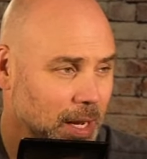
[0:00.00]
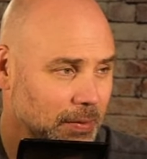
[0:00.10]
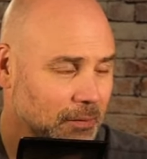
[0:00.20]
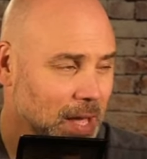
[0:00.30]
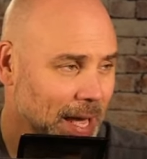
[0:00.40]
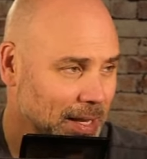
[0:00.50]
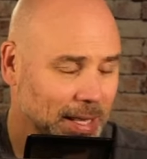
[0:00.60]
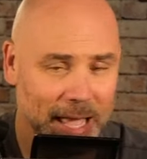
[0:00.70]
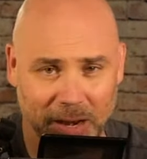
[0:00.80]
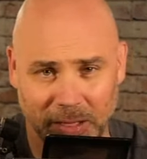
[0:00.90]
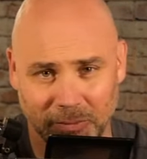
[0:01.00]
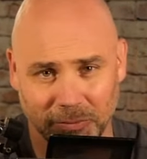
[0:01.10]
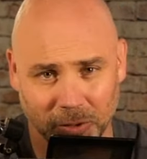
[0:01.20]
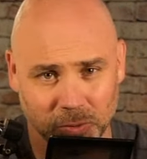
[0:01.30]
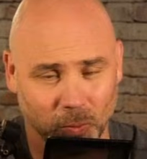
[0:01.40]
They've got to get out of that
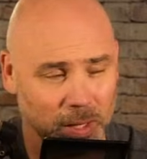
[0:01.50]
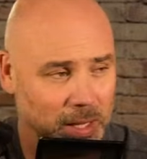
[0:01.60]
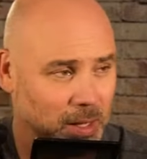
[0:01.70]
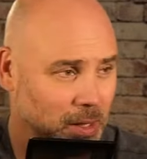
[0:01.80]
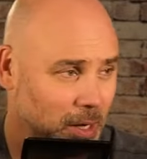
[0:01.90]
first week,